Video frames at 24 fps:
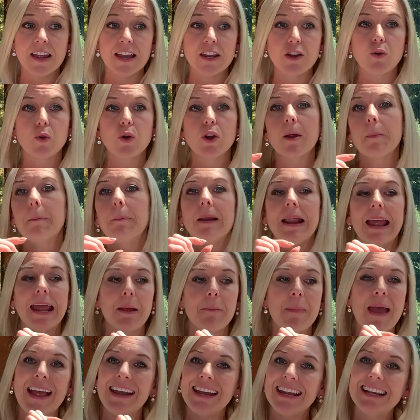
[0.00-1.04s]
then you're going to
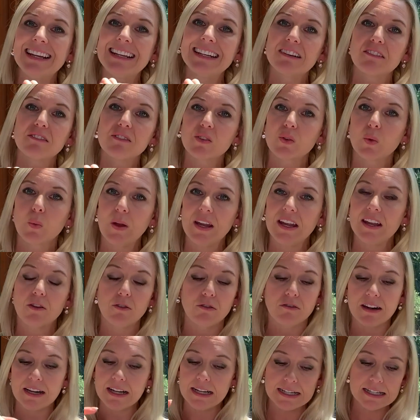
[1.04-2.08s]
blame any little
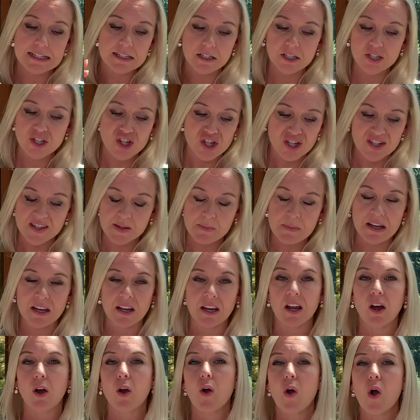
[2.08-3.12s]
tweak or any little adjustment